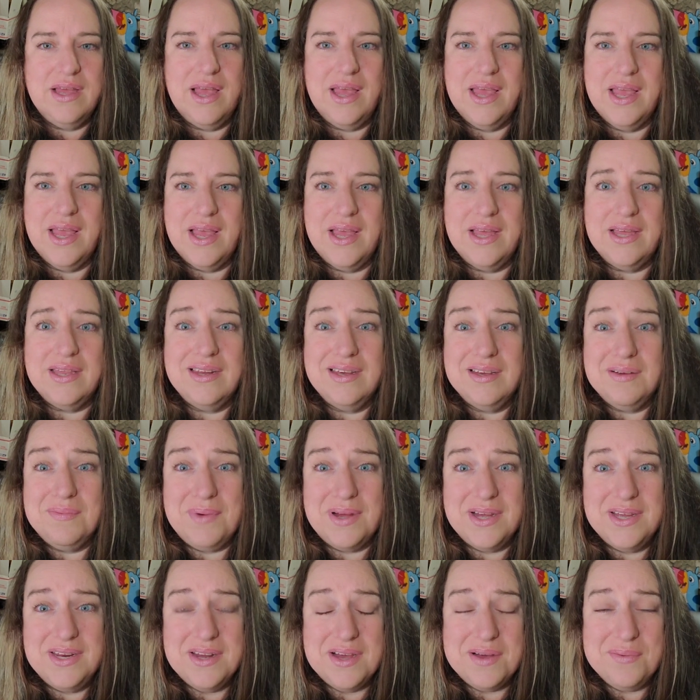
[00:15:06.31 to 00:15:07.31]
and it
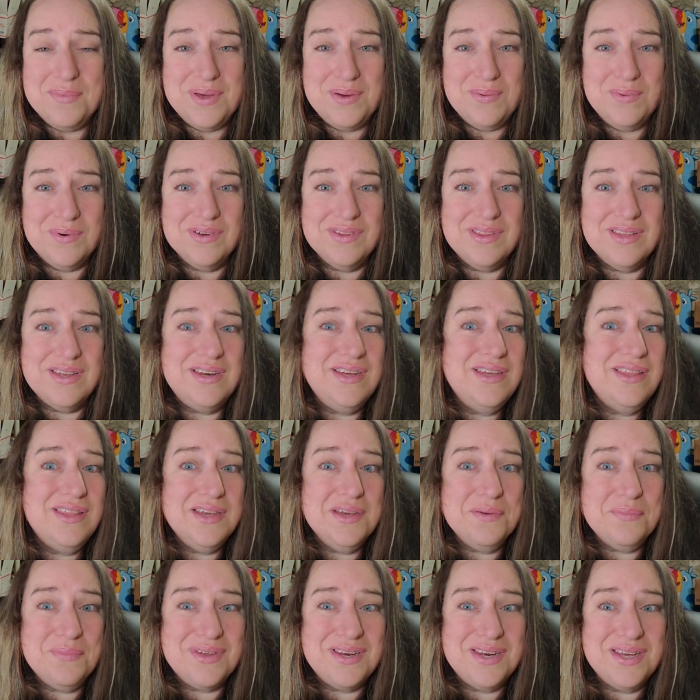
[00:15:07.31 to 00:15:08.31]
might not be worth
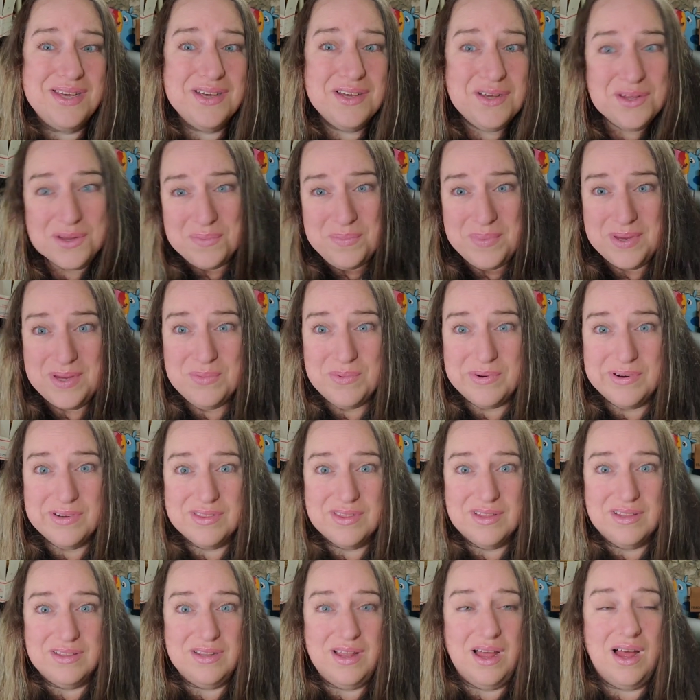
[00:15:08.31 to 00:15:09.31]
anything, but it could be
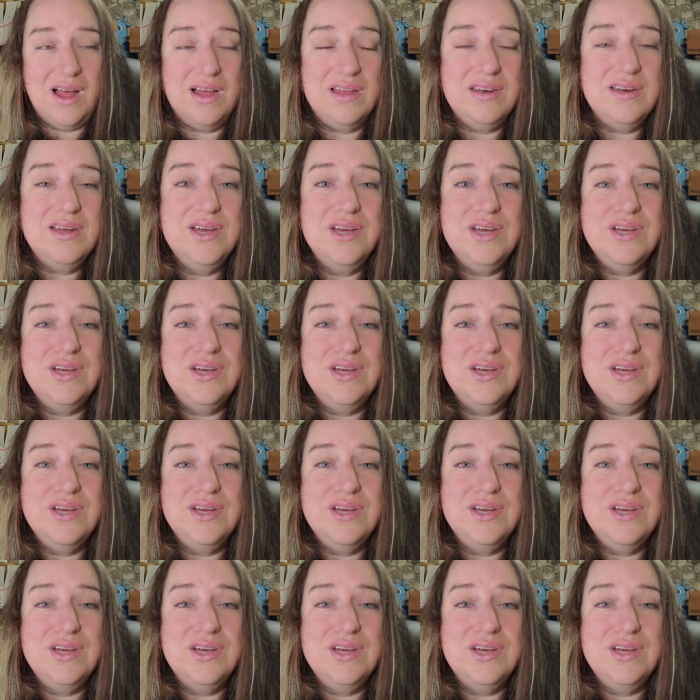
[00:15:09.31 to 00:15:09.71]
worth a lot.